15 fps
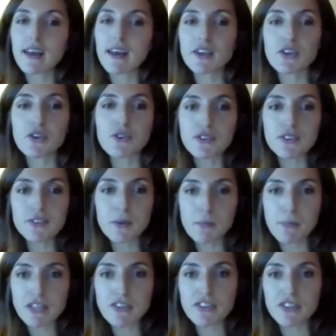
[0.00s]
your
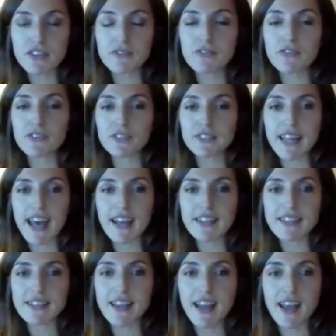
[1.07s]
submission for
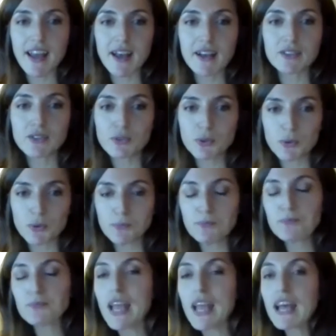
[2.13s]
that too.
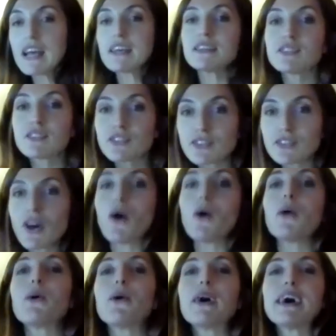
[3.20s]

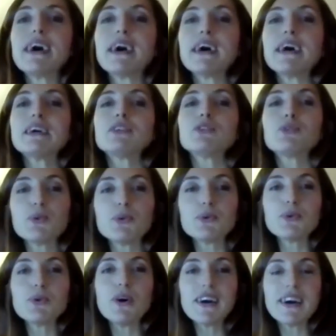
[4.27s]
So
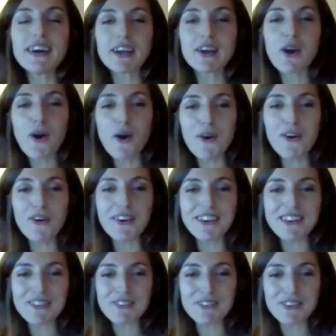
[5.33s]
to go
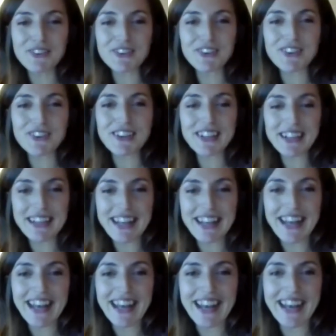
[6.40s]
for
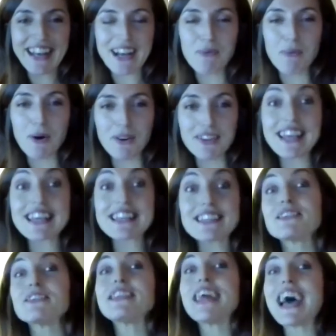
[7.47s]
what is
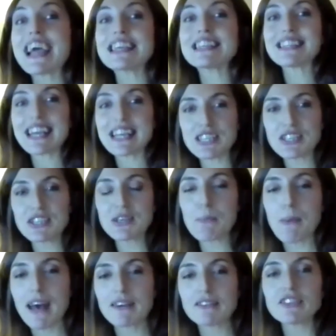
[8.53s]
today's session
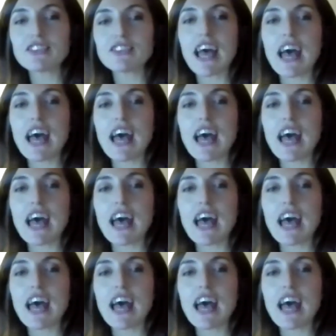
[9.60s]
about.